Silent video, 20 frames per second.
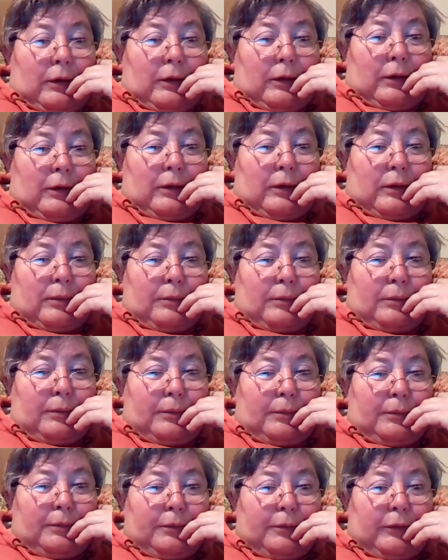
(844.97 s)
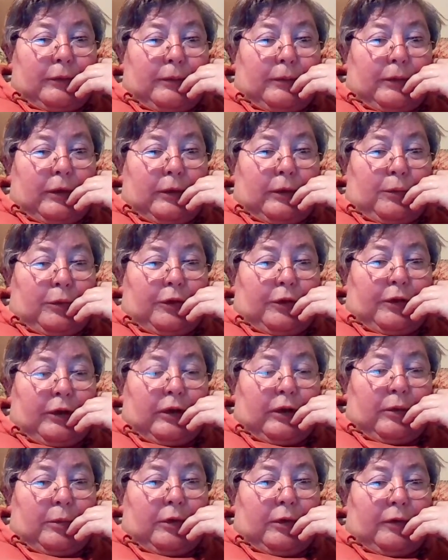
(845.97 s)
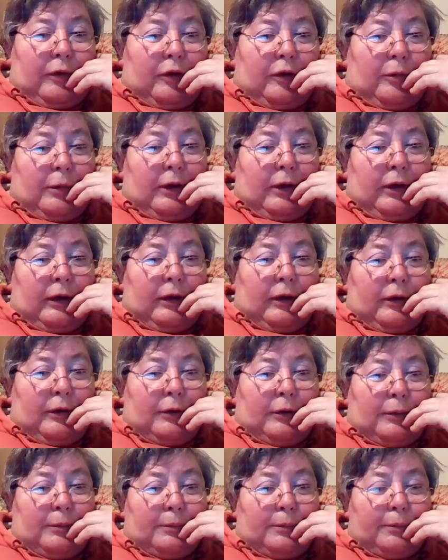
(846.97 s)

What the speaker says: It would take a bit of explaining there.